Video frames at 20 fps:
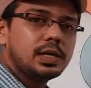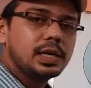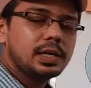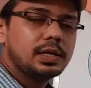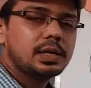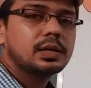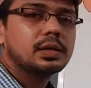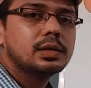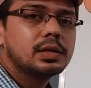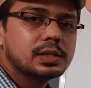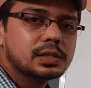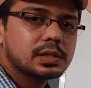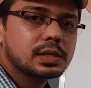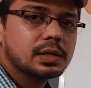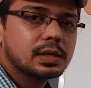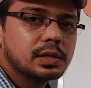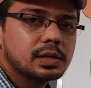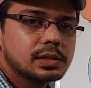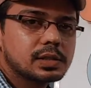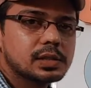did
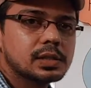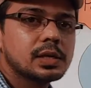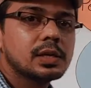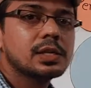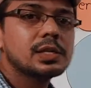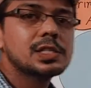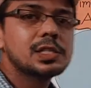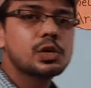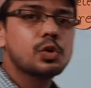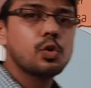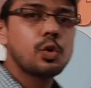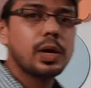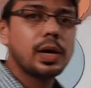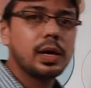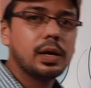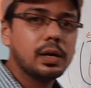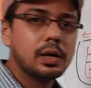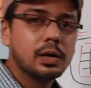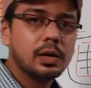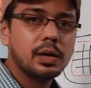discuss
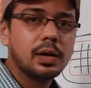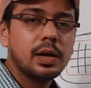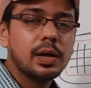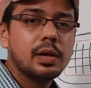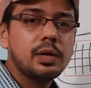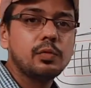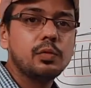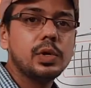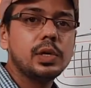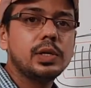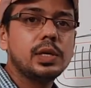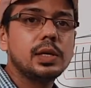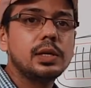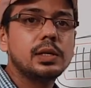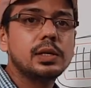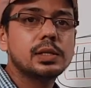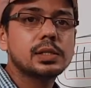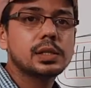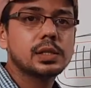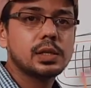square, we did
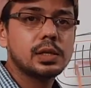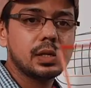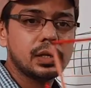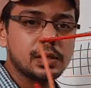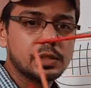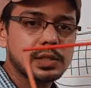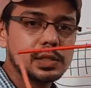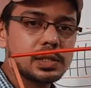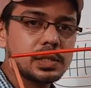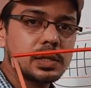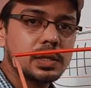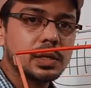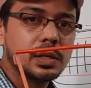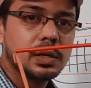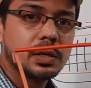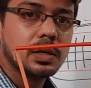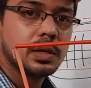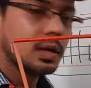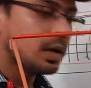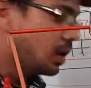discuss
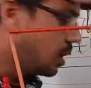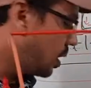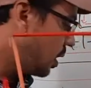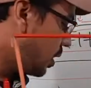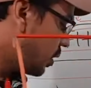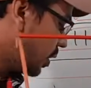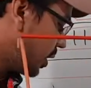a